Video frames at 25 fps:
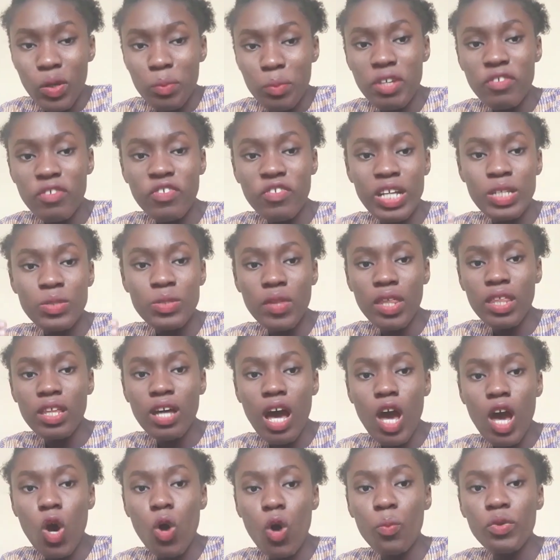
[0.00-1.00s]
being friends with
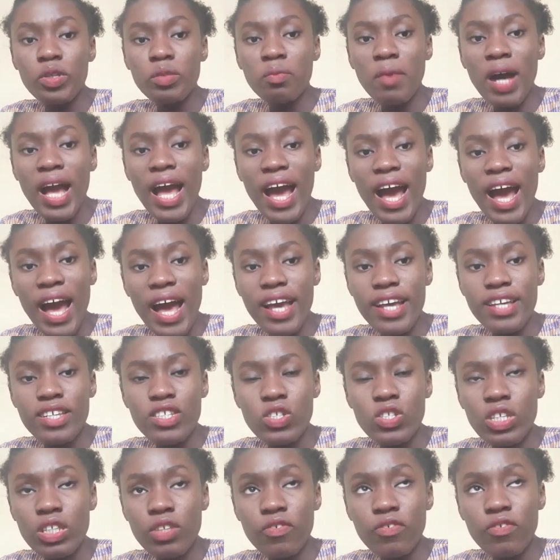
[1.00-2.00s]
her opened my eyes
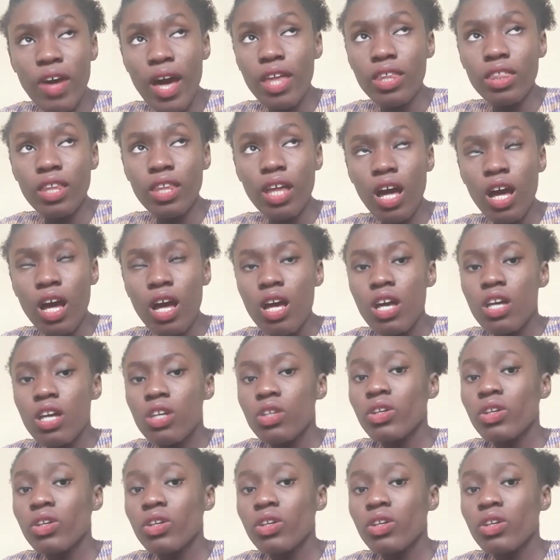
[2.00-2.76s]
to the fact that